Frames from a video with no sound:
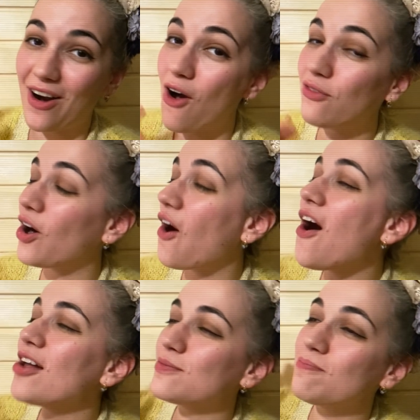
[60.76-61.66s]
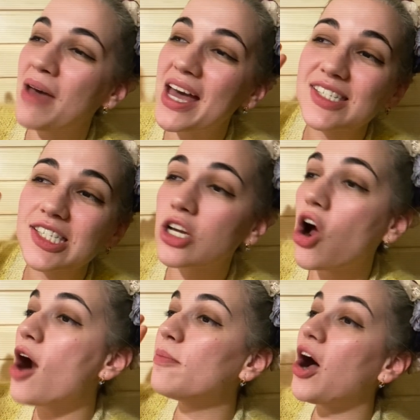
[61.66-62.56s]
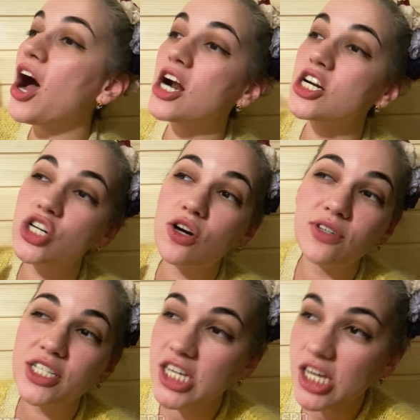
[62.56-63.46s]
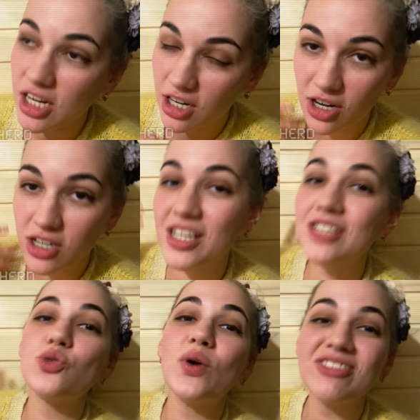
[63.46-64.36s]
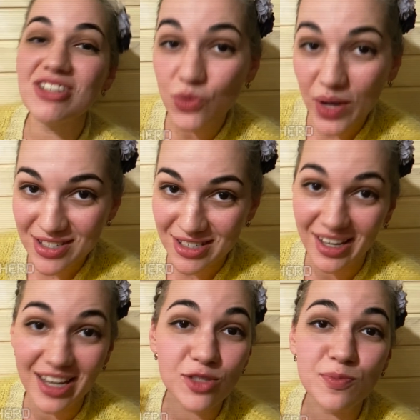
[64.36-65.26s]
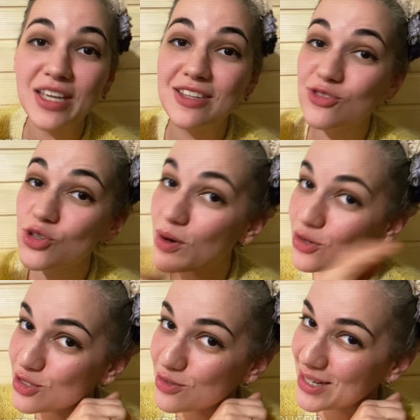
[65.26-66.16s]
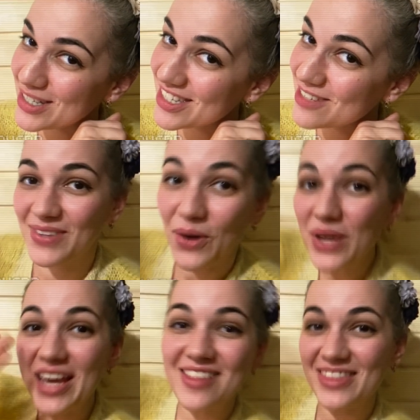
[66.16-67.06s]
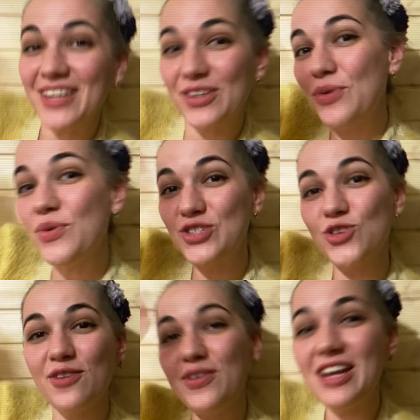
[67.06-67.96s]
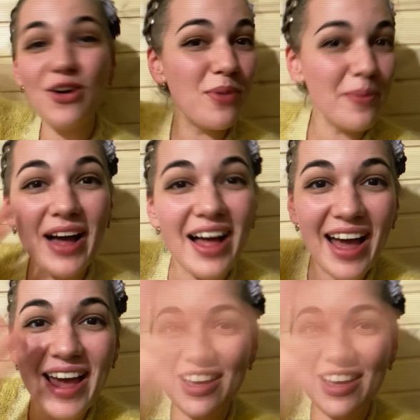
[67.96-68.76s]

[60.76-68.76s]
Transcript: of a hot mess garbage of a year that 2020 has been to most of us. Okay, thank you, enjoy the video, bye bye!